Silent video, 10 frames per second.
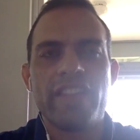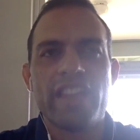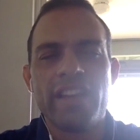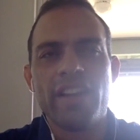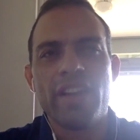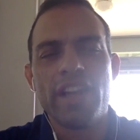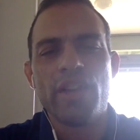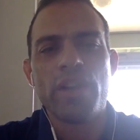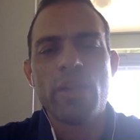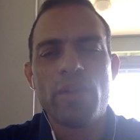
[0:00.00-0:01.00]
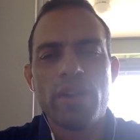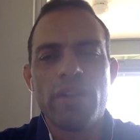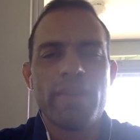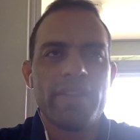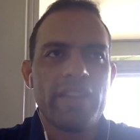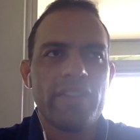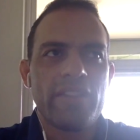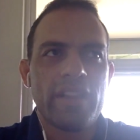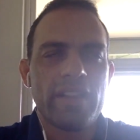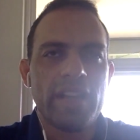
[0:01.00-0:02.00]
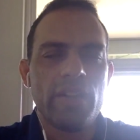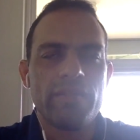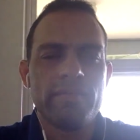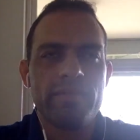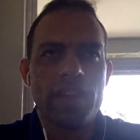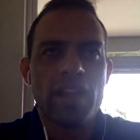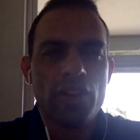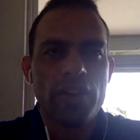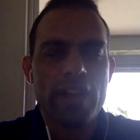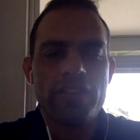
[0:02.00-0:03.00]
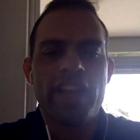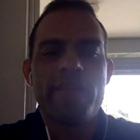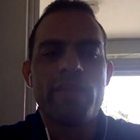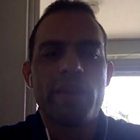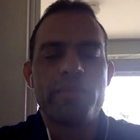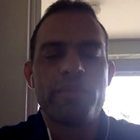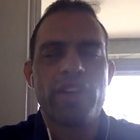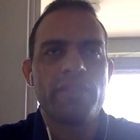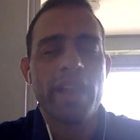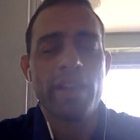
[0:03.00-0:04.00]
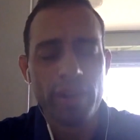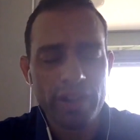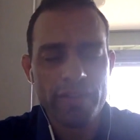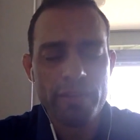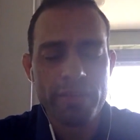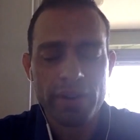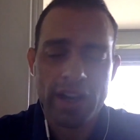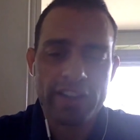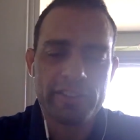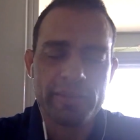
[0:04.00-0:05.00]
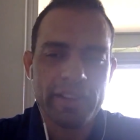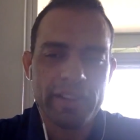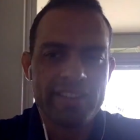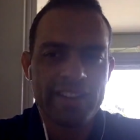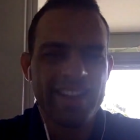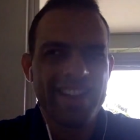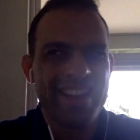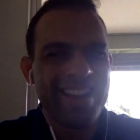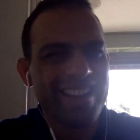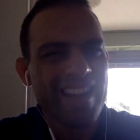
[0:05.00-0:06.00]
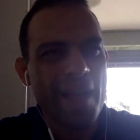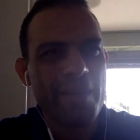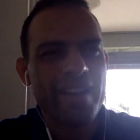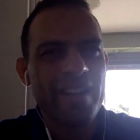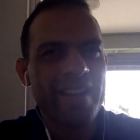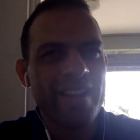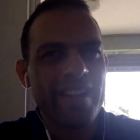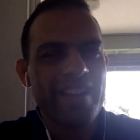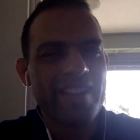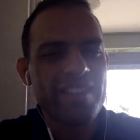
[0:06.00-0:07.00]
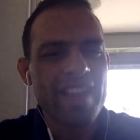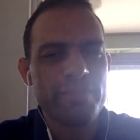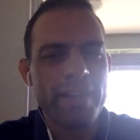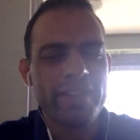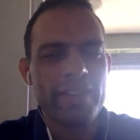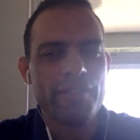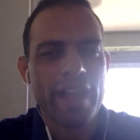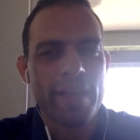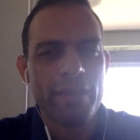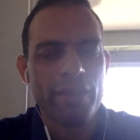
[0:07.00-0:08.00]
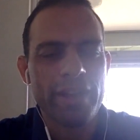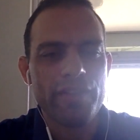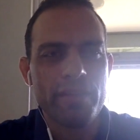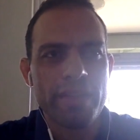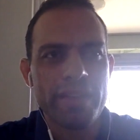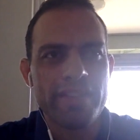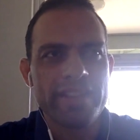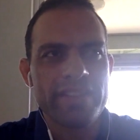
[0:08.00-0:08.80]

And when I wonder about these adult entertainment websites, man, when you give up your customer list, I mean, doesn't that speak to the viability of the business?